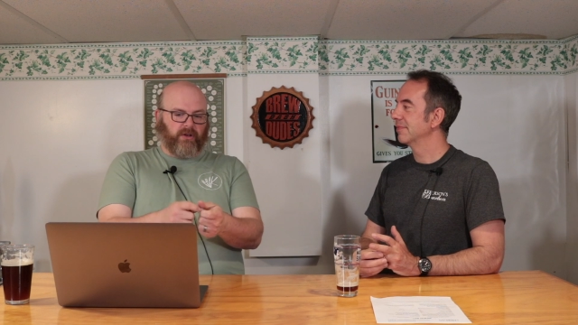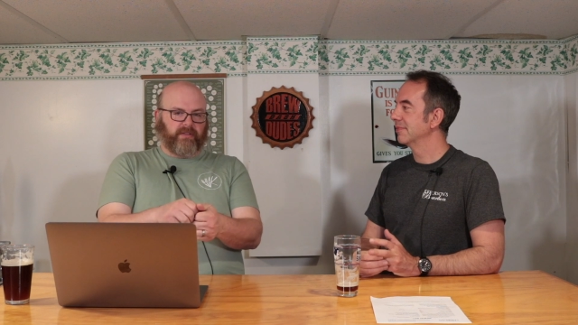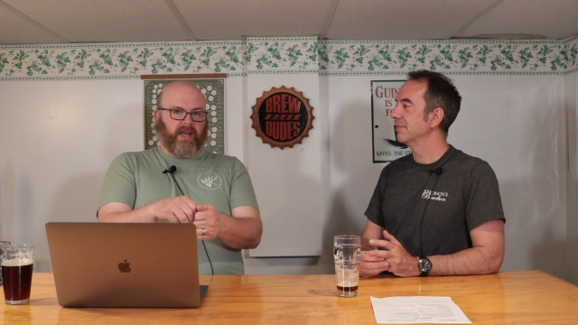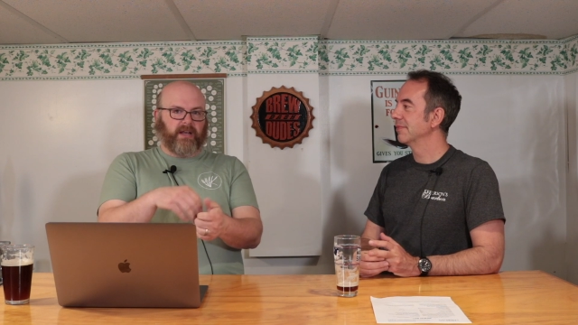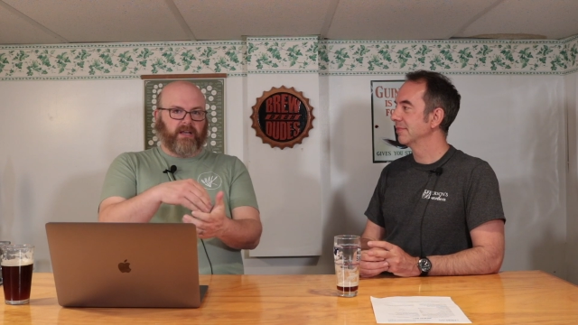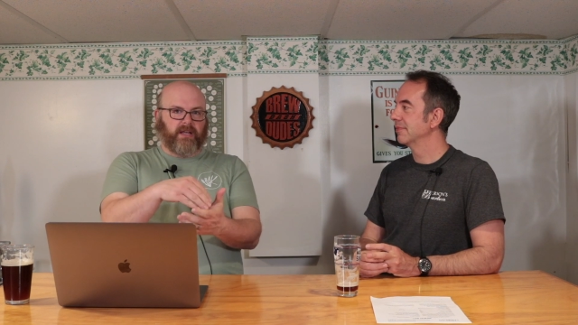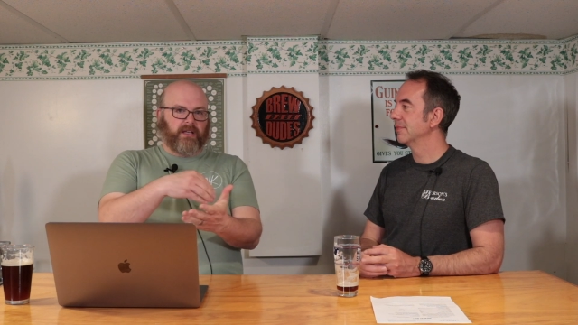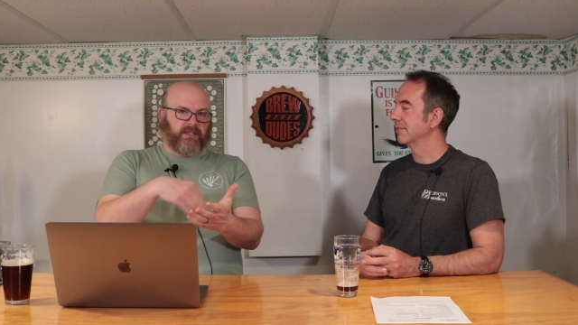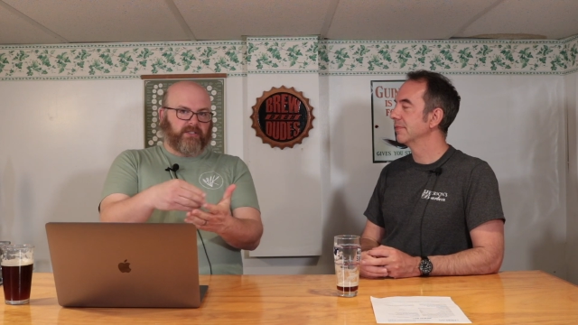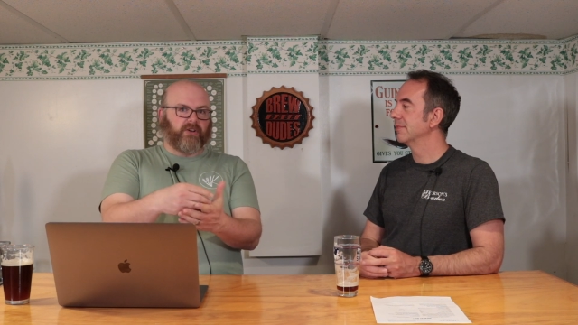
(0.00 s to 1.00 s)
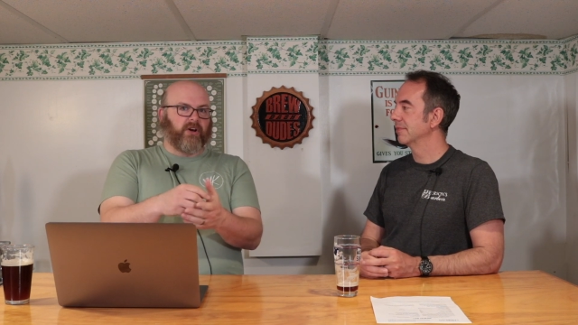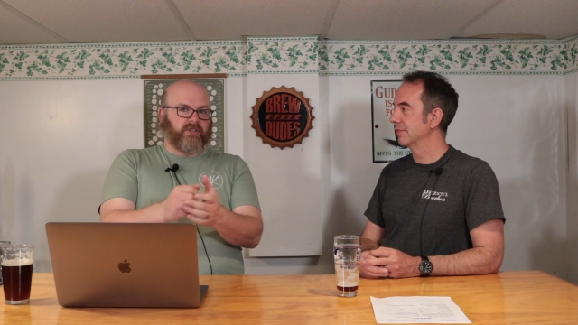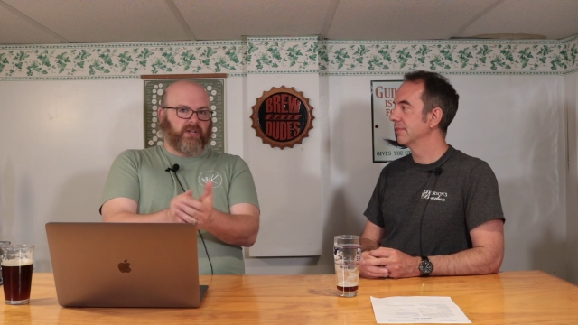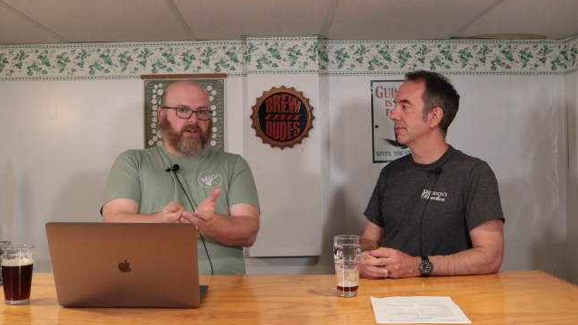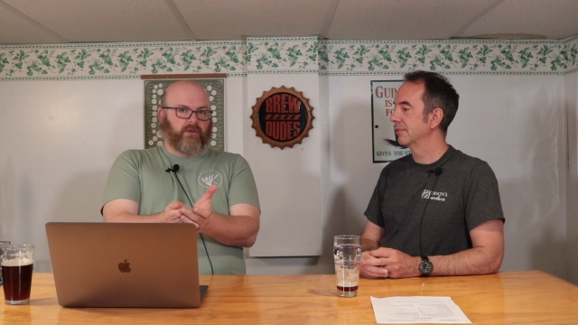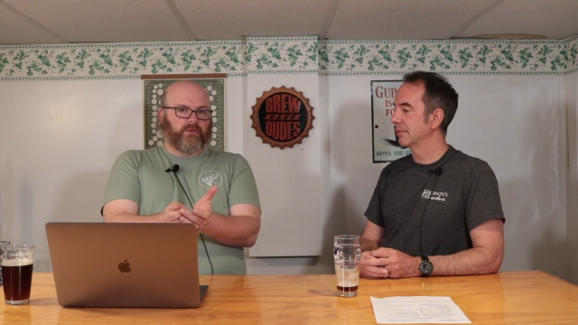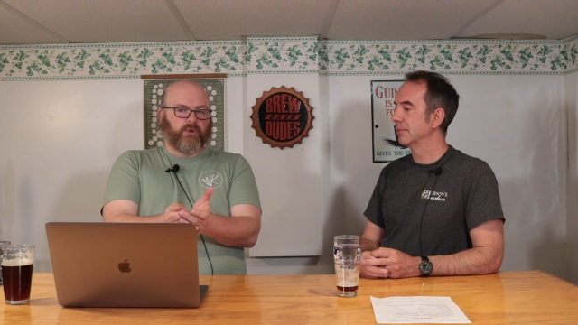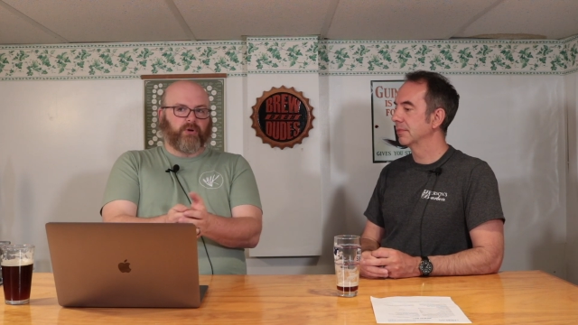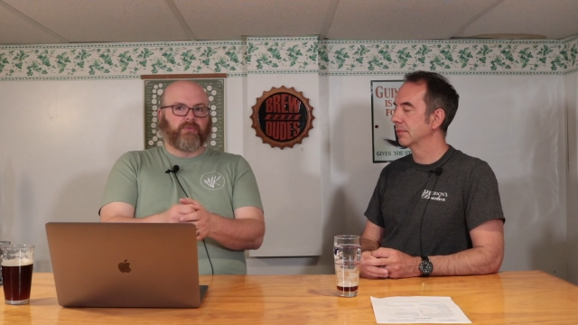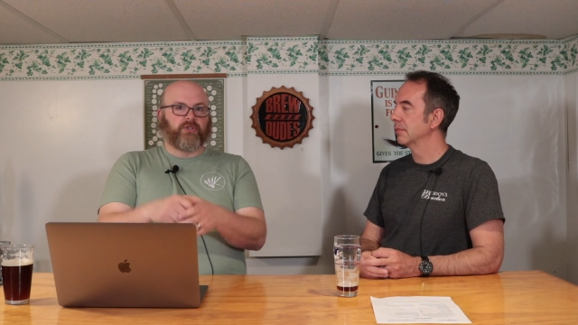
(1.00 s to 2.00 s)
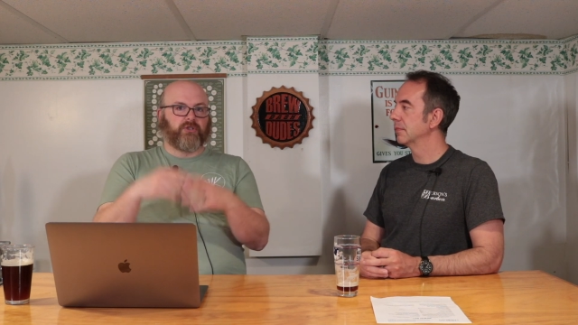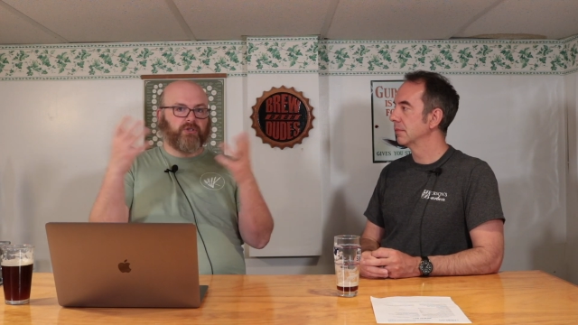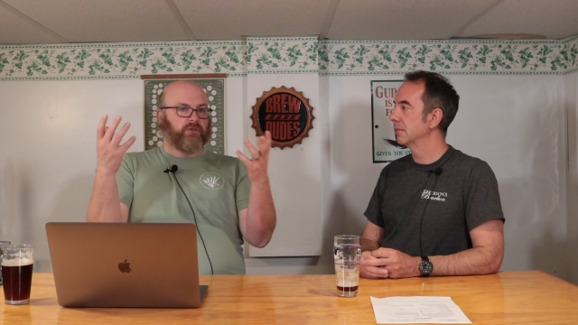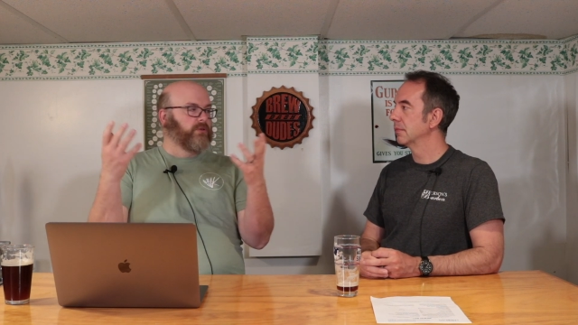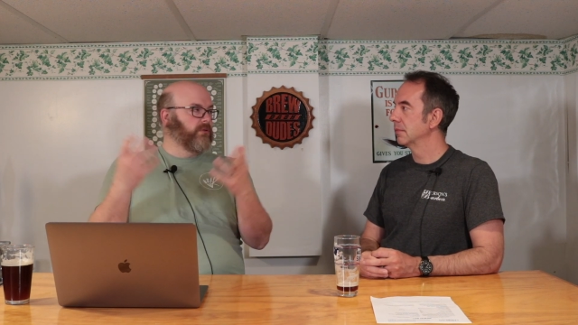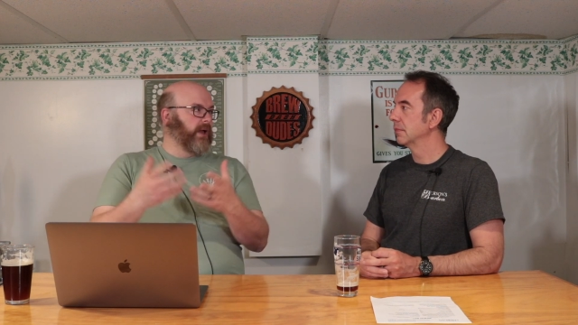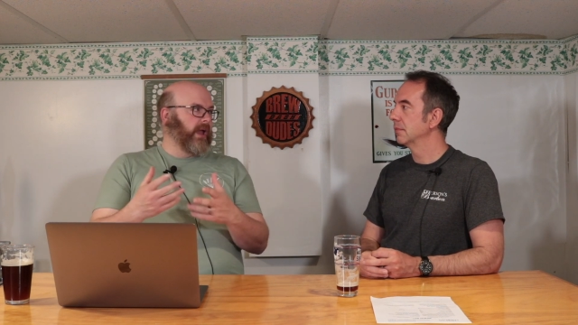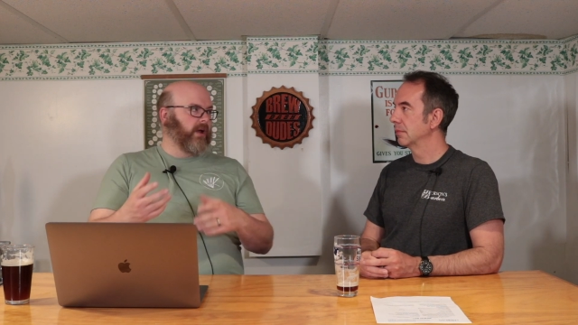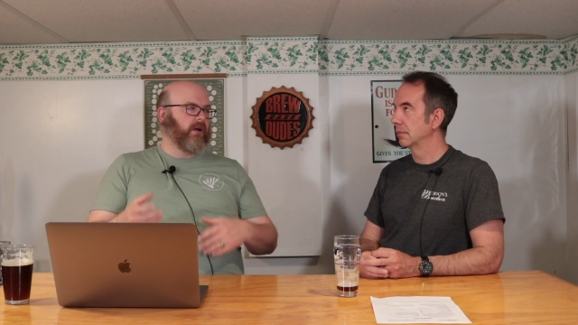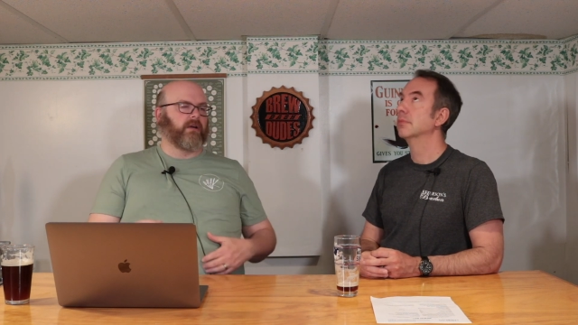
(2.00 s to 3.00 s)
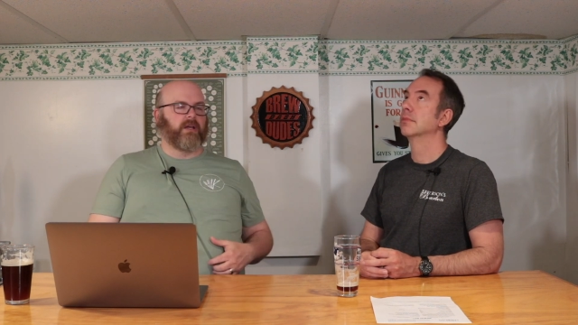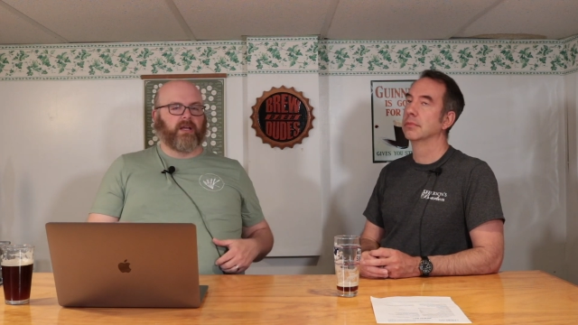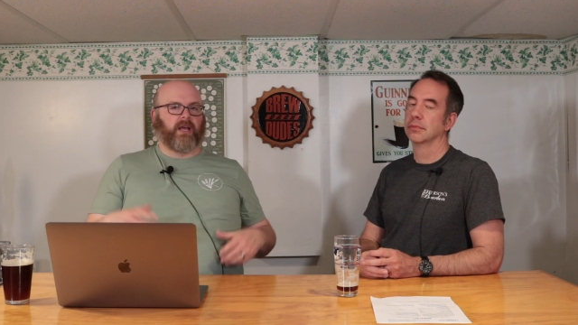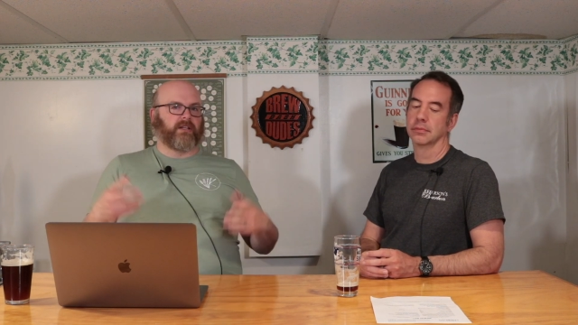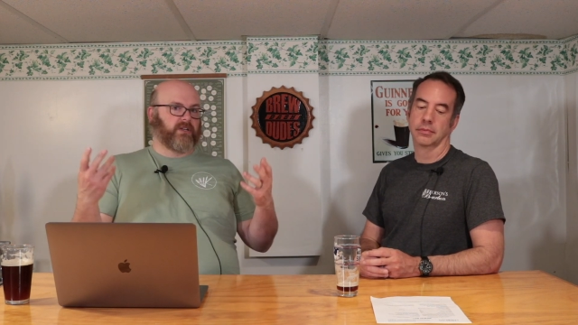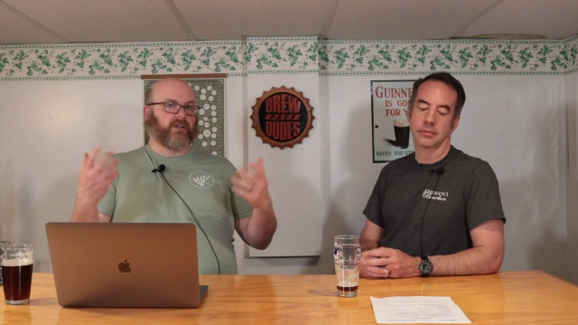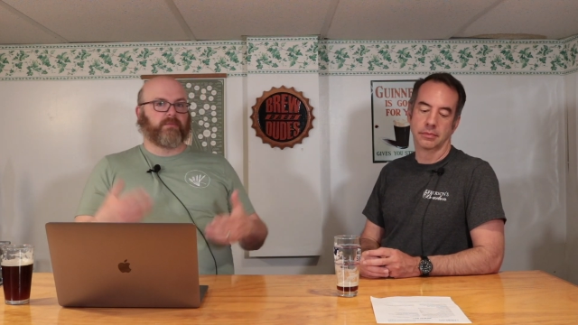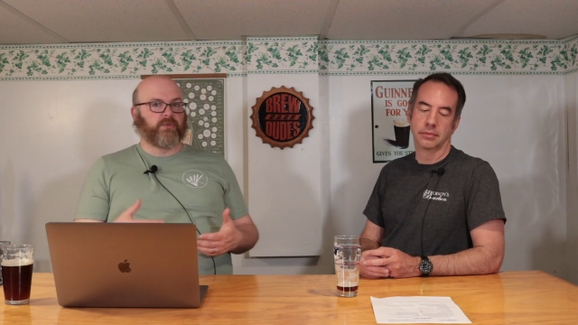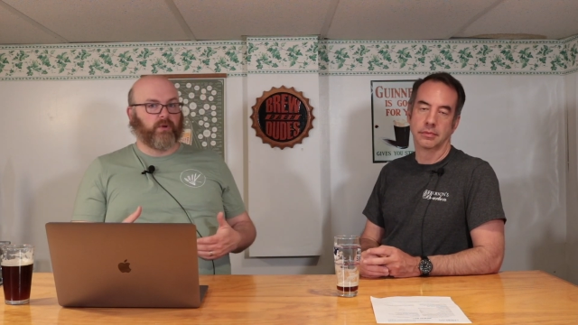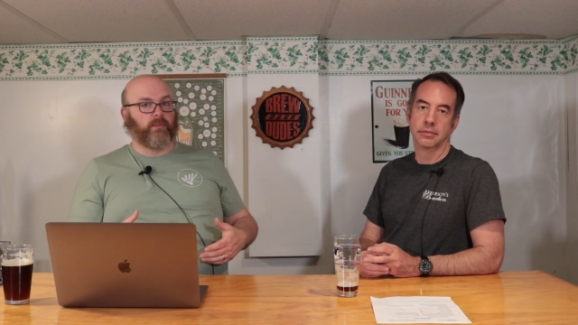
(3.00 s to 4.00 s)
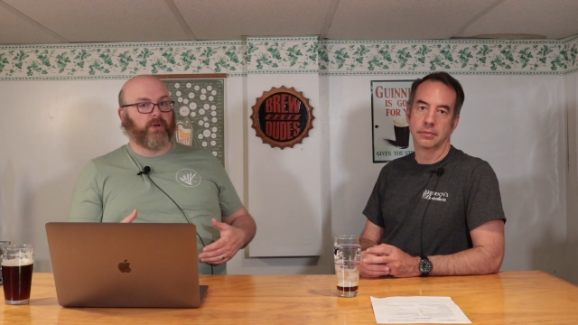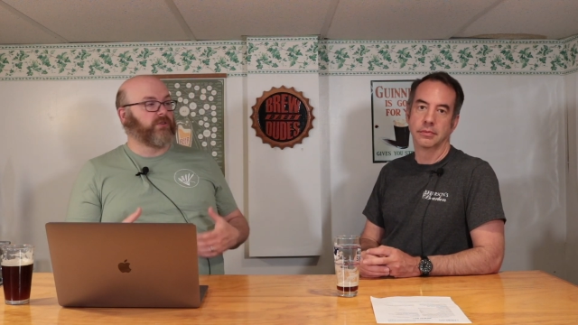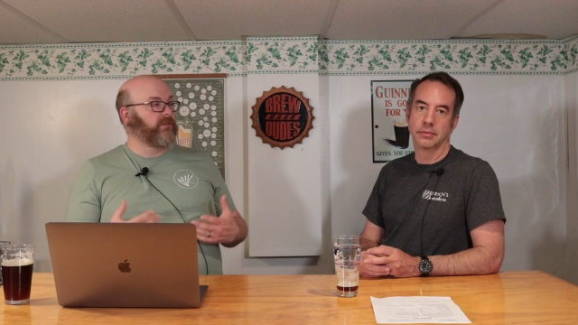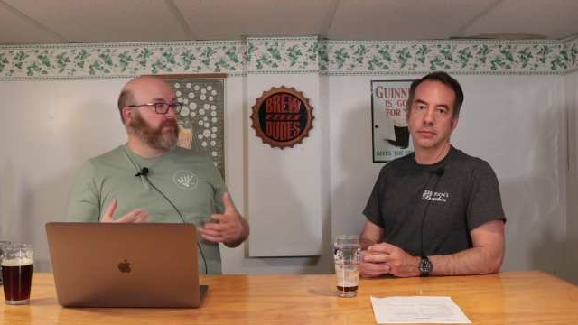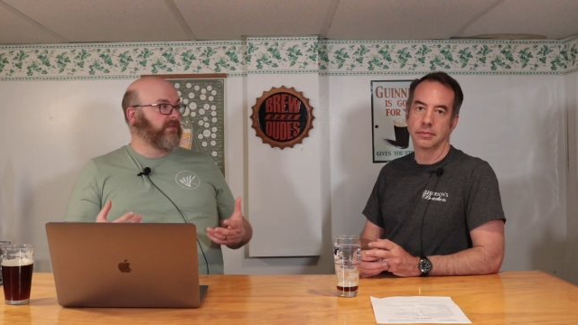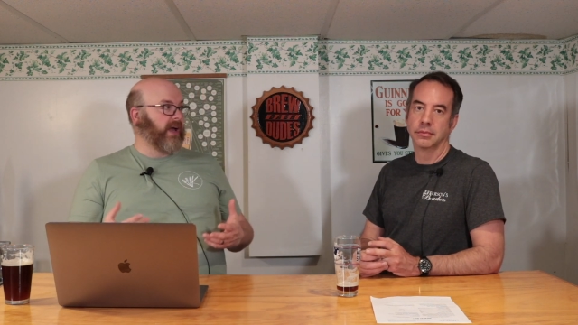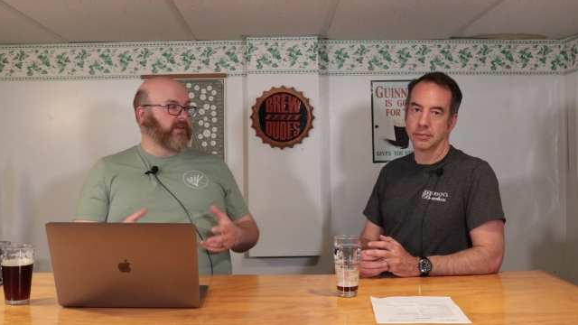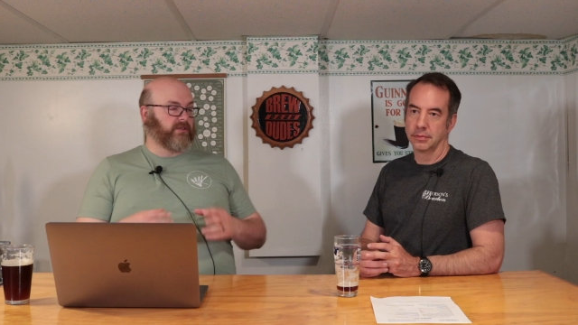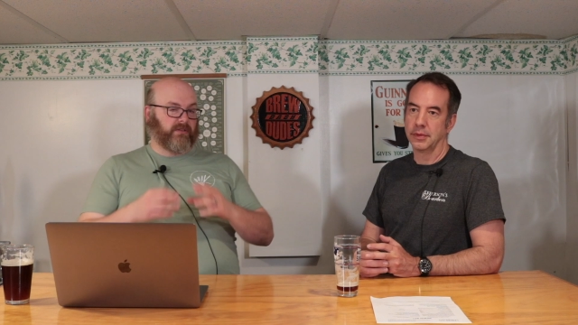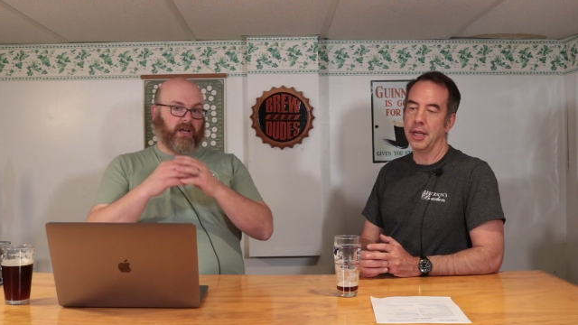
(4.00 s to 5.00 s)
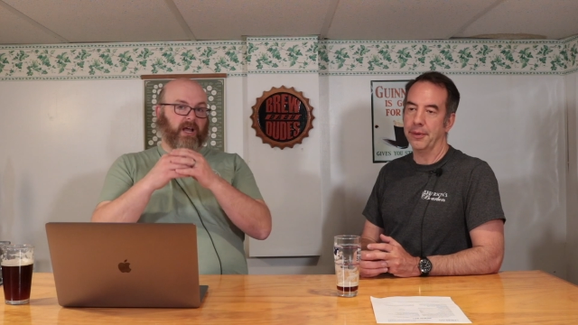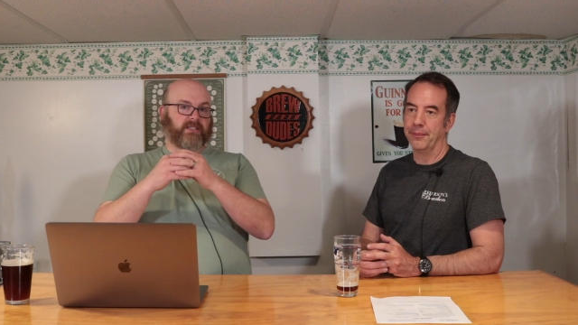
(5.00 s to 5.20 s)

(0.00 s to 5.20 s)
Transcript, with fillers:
Speaker 1: all that starch and endosperm to air, and it's going to absorb moisture even faster. The yep.